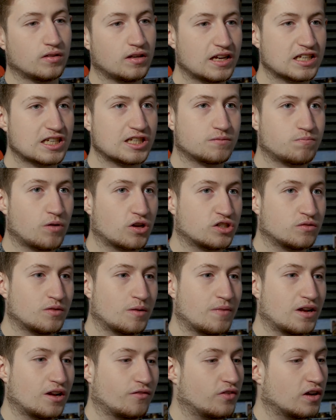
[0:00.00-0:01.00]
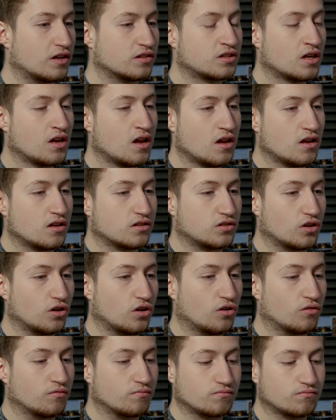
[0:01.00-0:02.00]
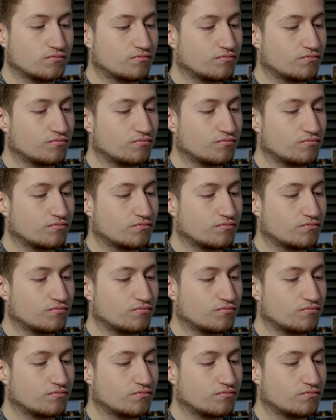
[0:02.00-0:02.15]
it has its positive benefits. So